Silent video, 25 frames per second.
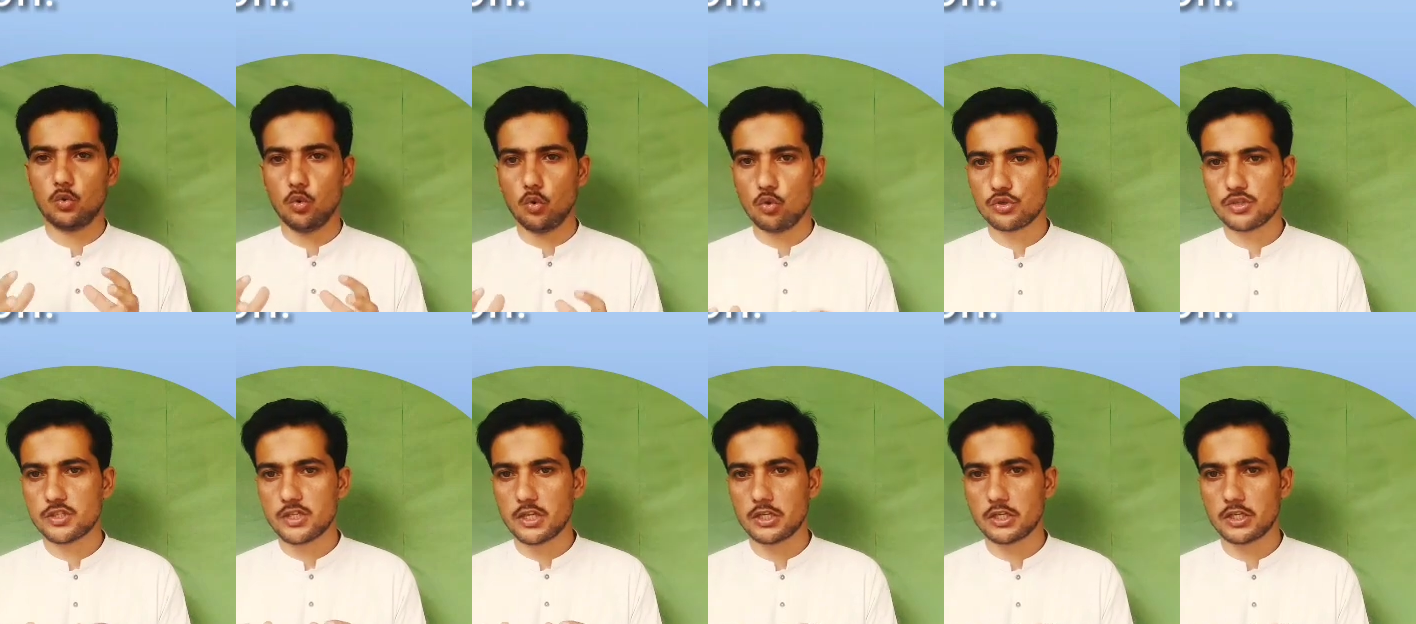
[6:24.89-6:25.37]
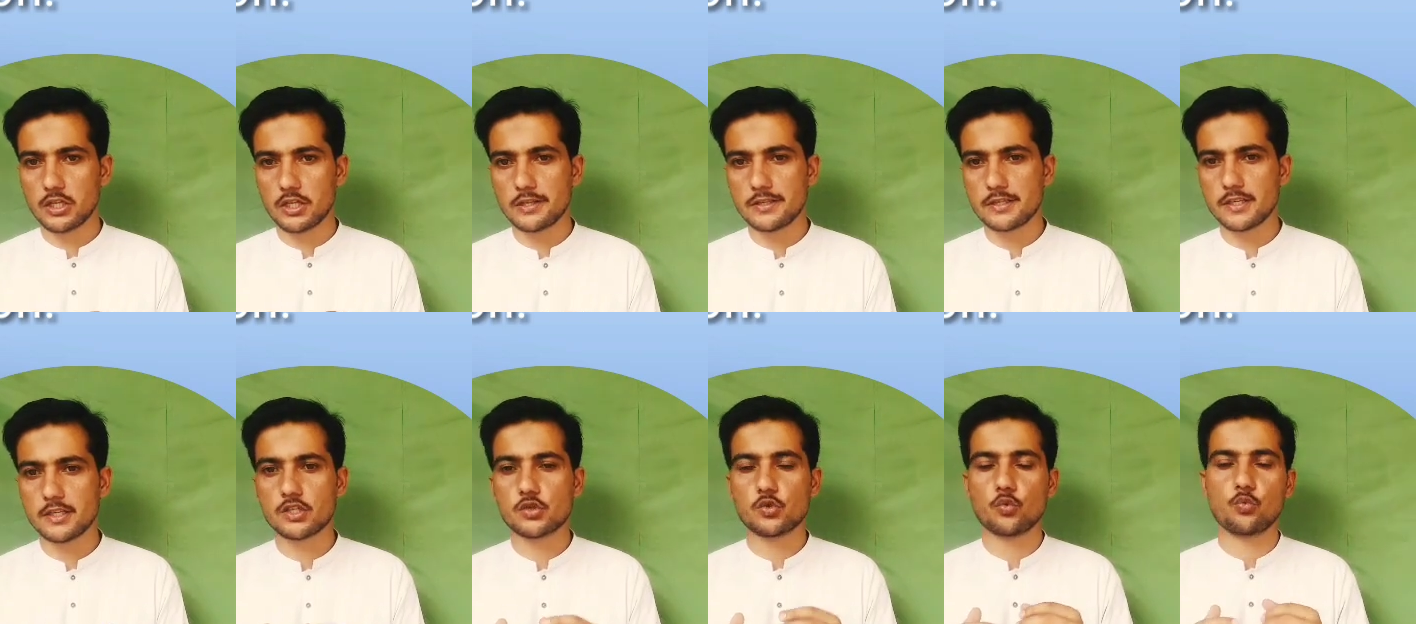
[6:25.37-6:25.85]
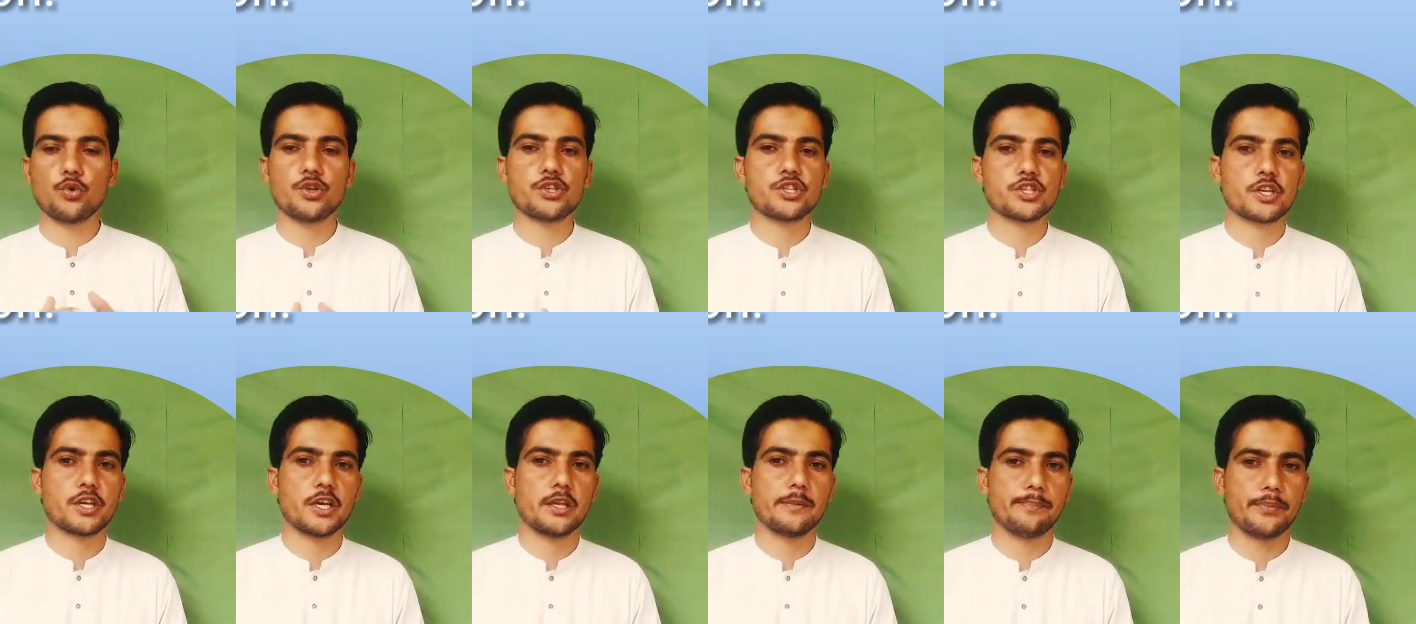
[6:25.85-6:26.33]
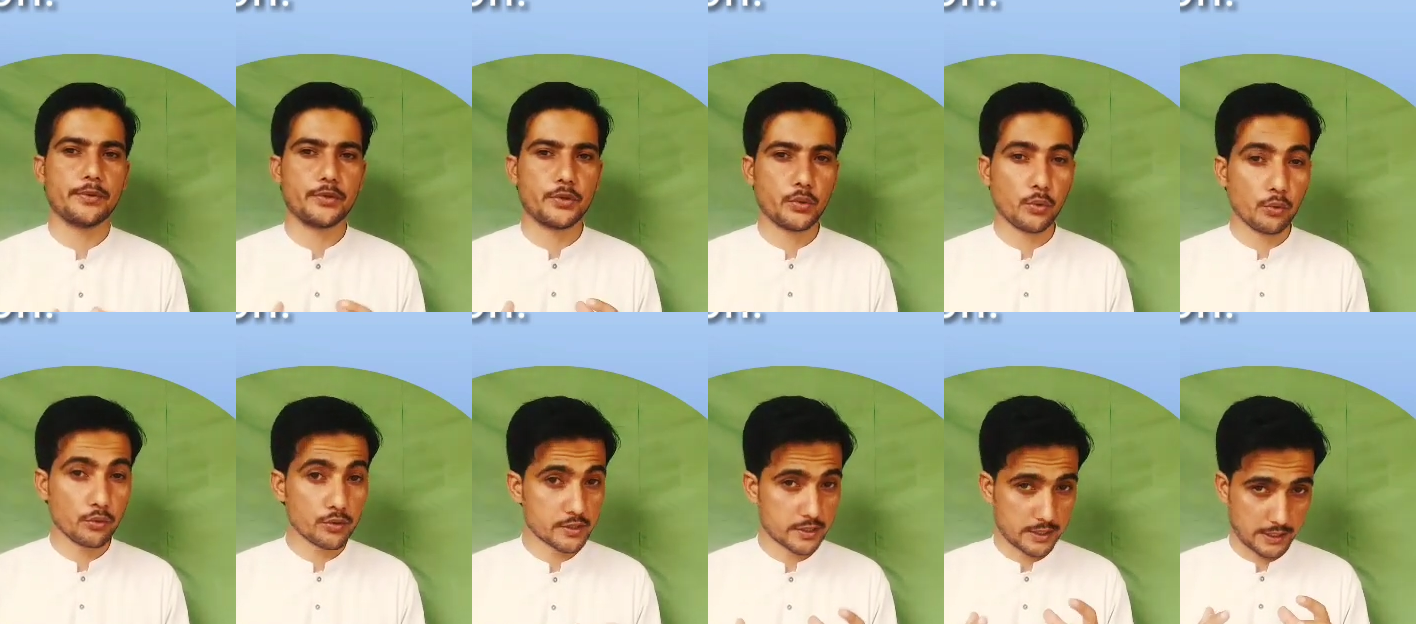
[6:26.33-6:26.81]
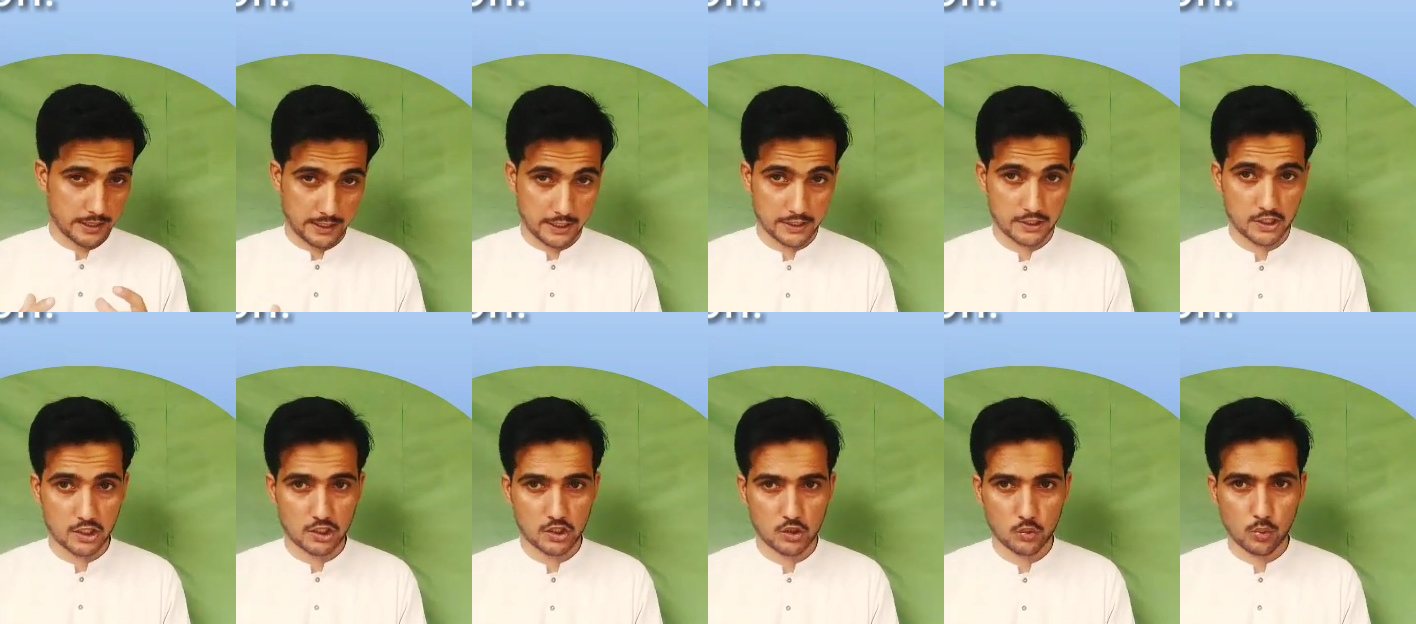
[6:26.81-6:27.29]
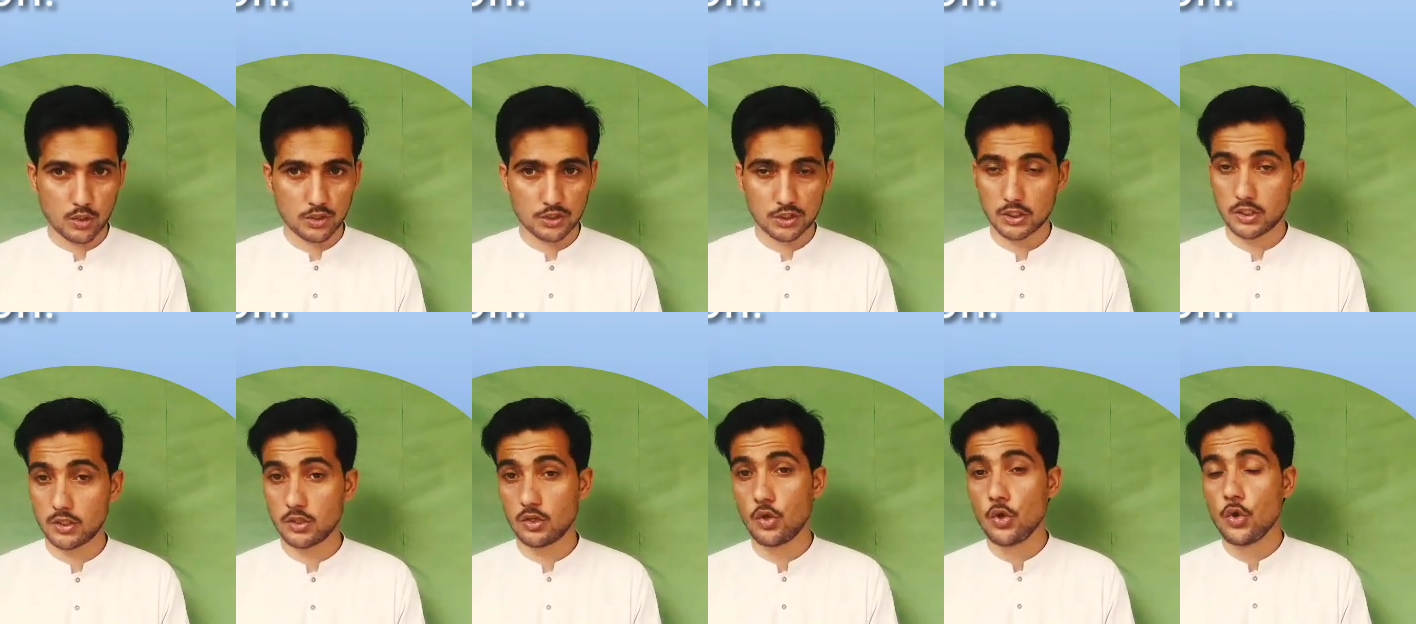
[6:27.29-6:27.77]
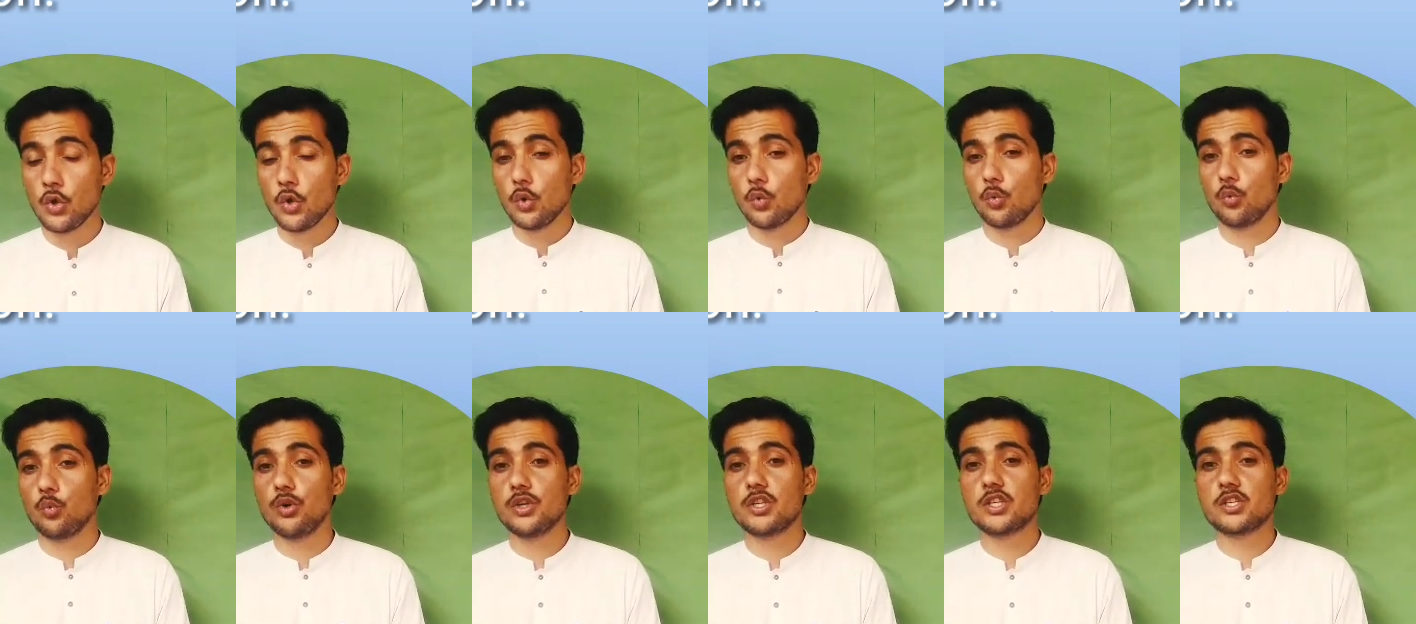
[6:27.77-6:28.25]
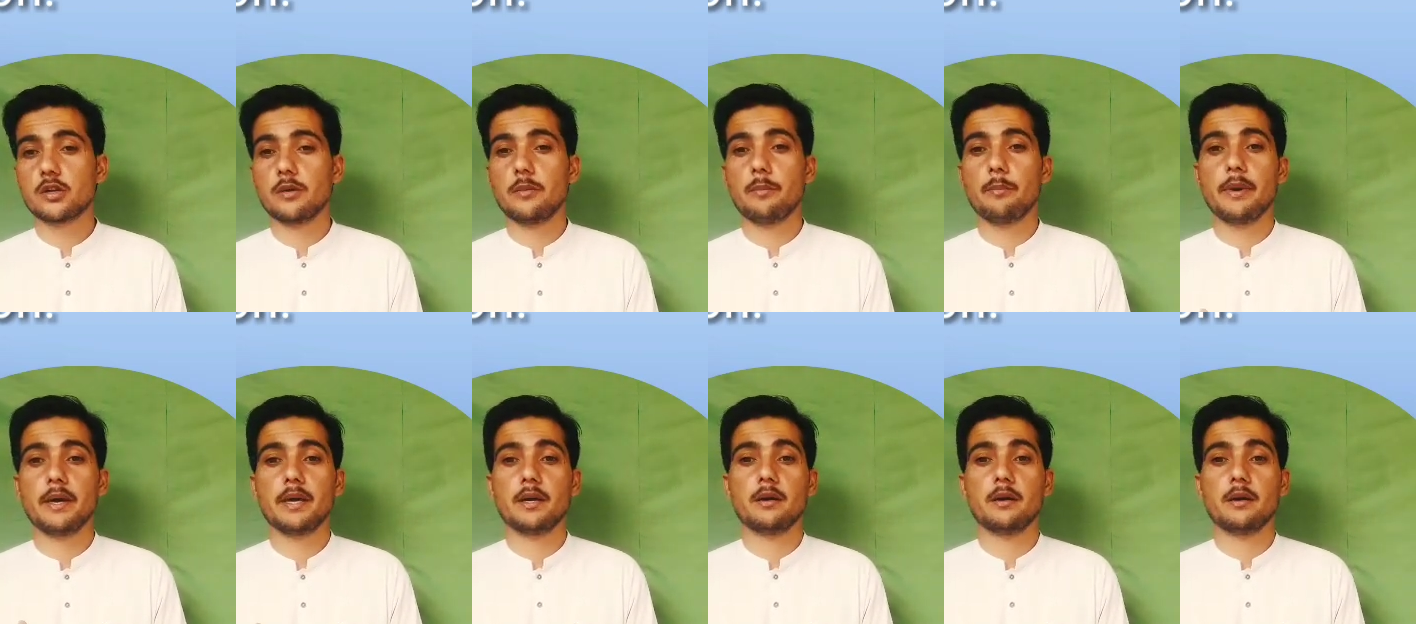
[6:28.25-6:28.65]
those sentences which can be used in a situation which